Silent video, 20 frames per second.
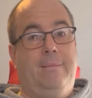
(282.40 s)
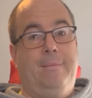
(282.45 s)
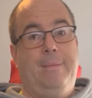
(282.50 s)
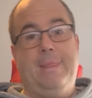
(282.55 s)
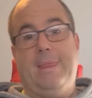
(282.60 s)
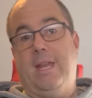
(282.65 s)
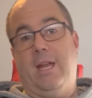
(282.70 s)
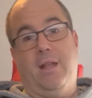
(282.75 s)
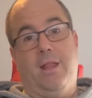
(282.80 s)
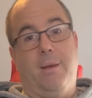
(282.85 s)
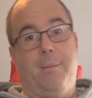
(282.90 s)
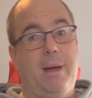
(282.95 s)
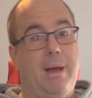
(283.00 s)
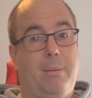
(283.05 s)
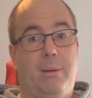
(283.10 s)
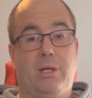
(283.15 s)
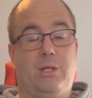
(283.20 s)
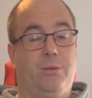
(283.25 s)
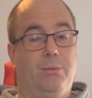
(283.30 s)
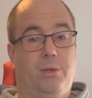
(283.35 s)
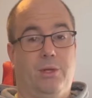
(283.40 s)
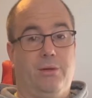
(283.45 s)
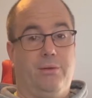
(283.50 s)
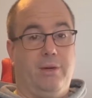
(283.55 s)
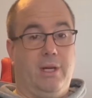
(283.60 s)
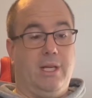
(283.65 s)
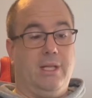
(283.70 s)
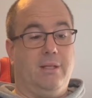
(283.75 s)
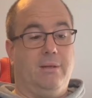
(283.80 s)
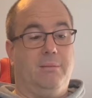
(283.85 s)
you know, there may be some other
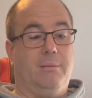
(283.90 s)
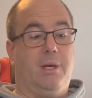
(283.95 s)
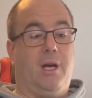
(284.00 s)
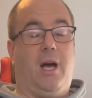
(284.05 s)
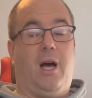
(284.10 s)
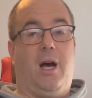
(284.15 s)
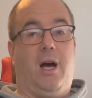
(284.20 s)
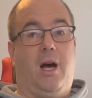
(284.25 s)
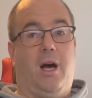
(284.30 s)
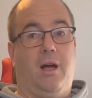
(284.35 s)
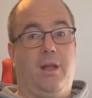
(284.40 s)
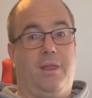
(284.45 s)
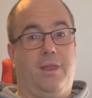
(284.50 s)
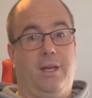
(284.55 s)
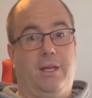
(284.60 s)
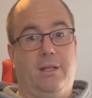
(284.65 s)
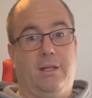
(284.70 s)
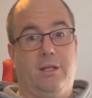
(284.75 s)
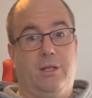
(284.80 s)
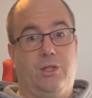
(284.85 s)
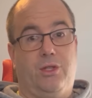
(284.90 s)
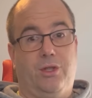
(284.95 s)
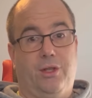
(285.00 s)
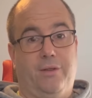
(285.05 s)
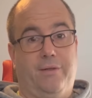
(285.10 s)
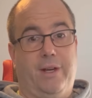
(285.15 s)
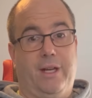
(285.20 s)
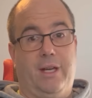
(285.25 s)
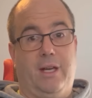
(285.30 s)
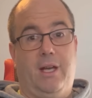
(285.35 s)
reason, but I think they should
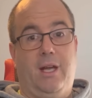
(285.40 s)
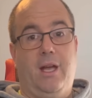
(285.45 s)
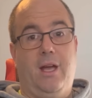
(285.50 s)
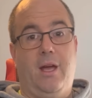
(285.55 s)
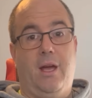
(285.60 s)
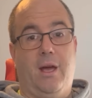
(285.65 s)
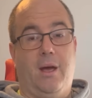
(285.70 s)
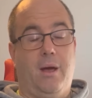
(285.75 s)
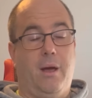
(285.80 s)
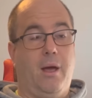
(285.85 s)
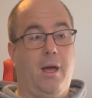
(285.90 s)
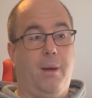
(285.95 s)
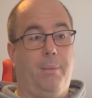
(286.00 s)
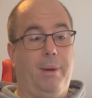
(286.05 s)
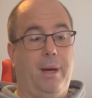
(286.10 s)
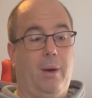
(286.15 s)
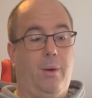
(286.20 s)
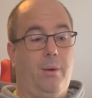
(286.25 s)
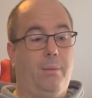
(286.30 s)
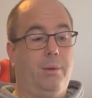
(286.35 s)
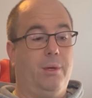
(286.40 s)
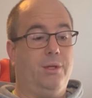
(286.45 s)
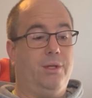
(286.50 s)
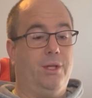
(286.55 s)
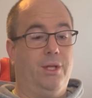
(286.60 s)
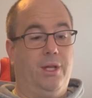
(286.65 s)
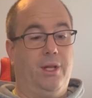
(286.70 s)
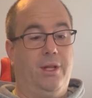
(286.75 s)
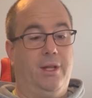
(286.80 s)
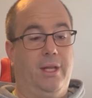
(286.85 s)
have had a power
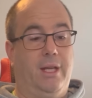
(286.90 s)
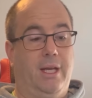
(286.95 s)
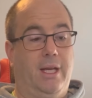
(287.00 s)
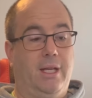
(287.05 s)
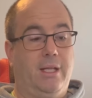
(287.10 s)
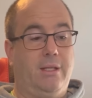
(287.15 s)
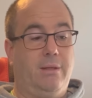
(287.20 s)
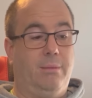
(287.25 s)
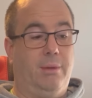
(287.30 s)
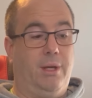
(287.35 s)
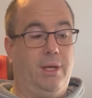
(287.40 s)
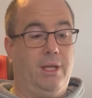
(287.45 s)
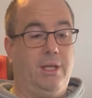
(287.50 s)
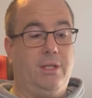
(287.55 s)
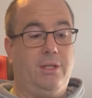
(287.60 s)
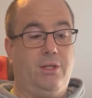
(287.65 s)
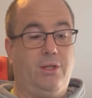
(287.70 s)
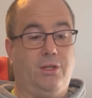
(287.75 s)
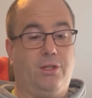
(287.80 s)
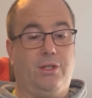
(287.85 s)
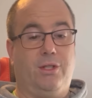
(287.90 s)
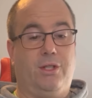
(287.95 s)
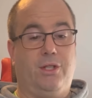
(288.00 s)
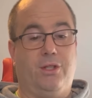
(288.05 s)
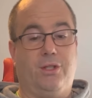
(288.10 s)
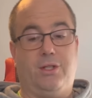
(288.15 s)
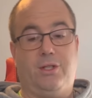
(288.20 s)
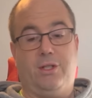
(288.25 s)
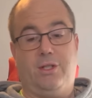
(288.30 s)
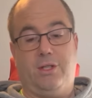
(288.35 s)
button on there, to be honest,
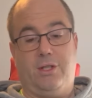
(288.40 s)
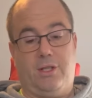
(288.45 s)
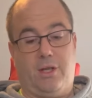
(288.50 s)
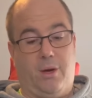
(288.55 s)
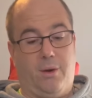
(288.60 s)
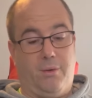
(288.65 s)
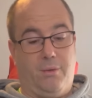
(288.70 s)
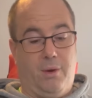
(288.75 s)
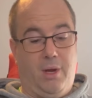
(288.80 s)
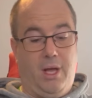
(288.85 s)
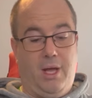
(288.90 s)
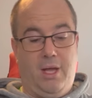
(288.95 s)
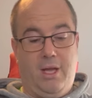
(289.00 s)
just so,